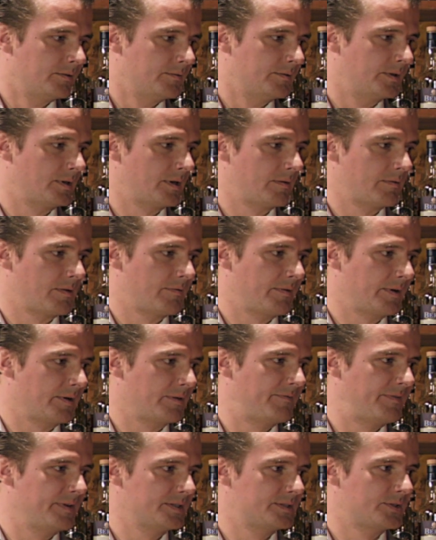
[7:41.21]
When you have a very
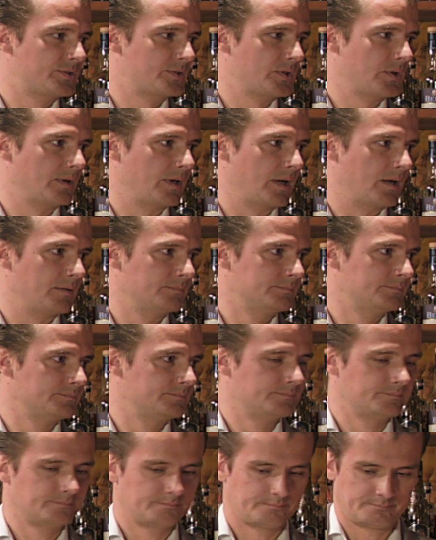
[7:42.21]
fizzy soda,
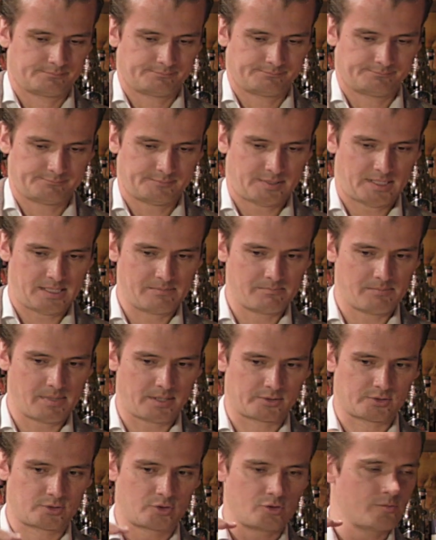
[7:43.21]
it
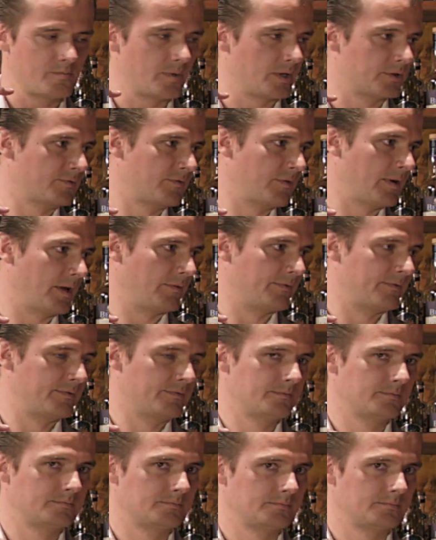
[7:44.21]
makes too much fluff.